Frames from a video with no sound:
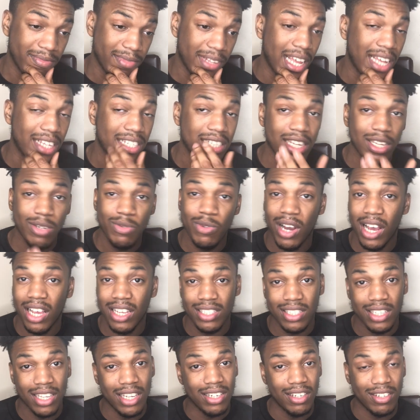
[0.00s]
I said what I
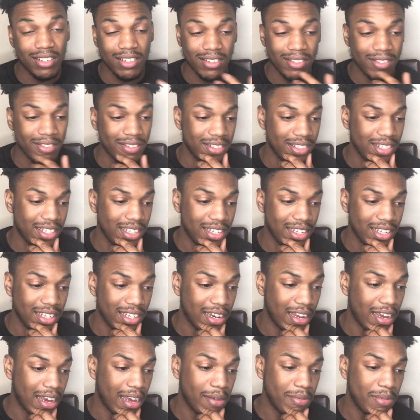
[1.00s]
said.
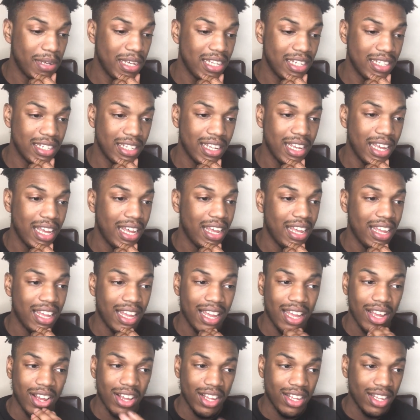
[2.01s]
You know what I mean?
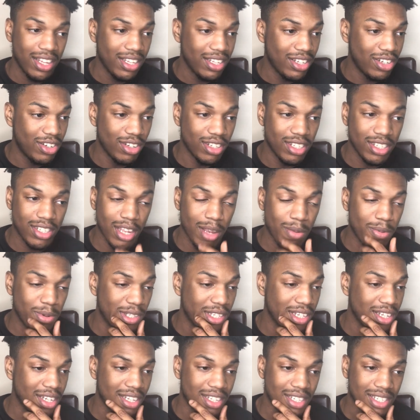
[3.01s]
Chris
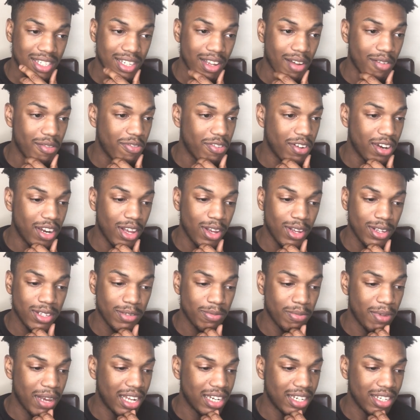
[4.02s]
Stapleton is something
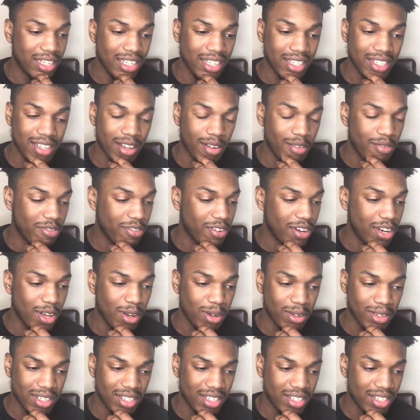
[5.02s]
else, man. He's something
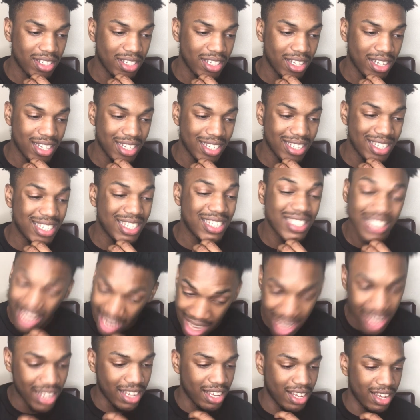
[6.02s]
else.
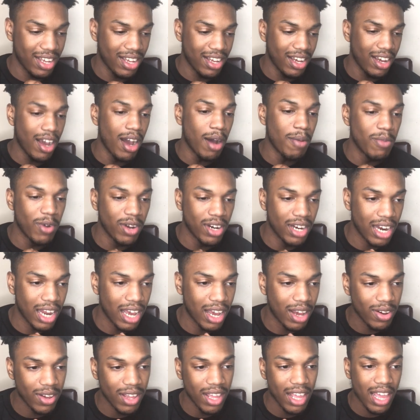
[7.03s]
Sing. Come on
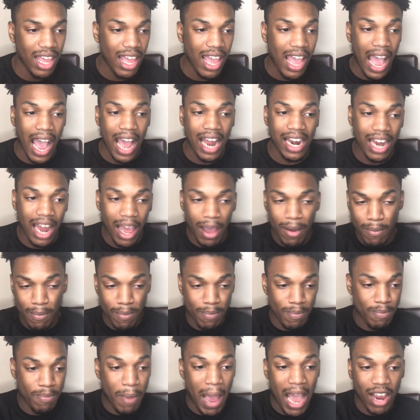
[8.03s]
now. And that
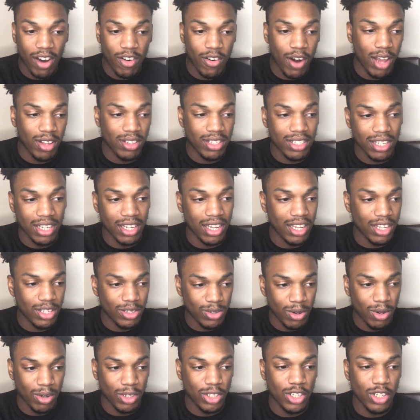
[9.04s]
background singer
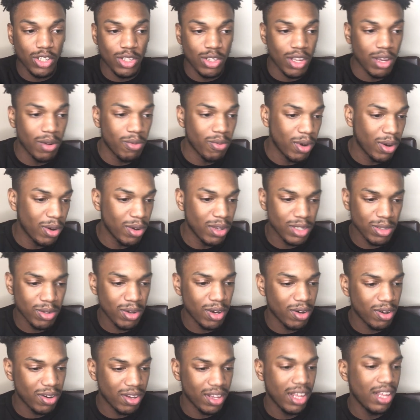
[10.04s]
as well. She's doing well as
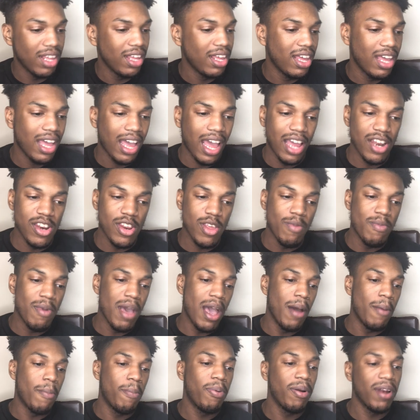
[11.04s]
well. And you
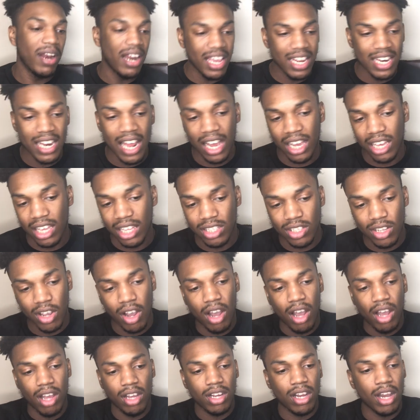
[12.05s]
better play that
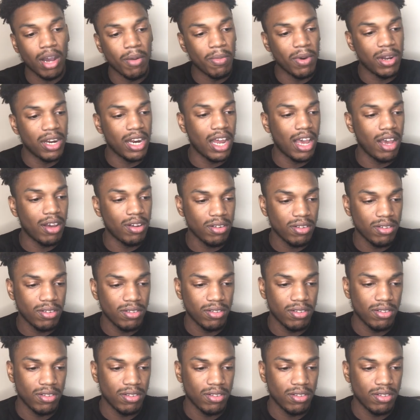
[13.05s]
guitar. Come on now.